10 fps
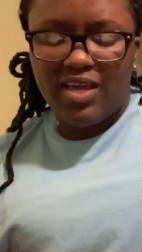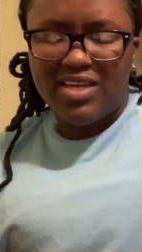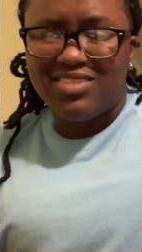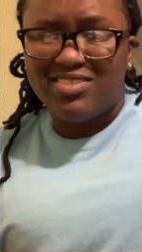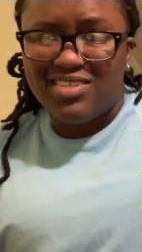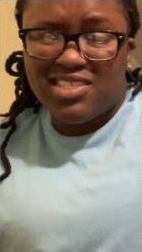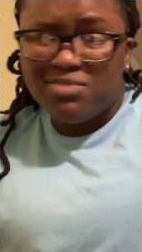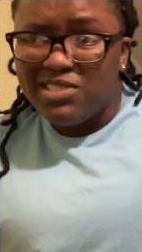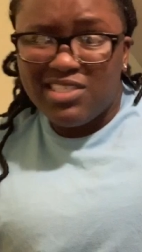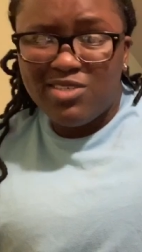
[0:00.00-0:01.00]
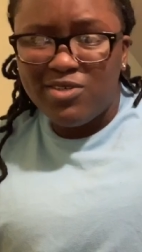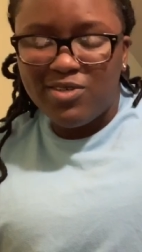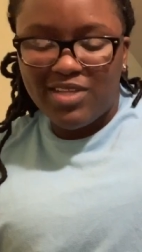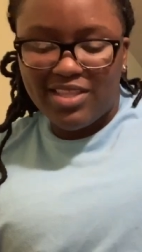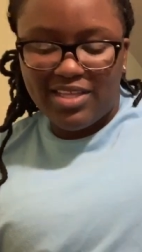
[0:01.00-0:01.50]
guess the sesame seed
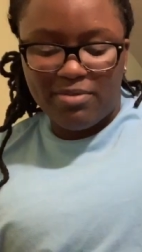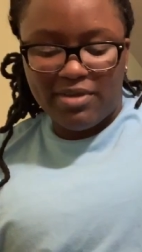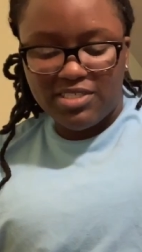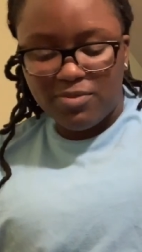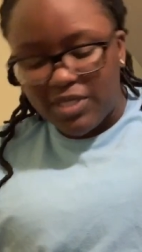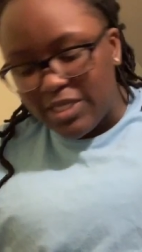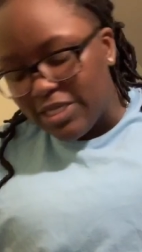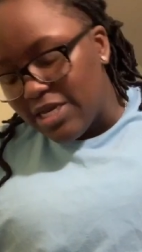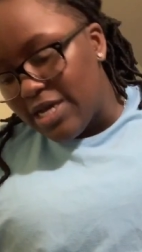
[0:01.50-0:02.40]
oil that they base it with.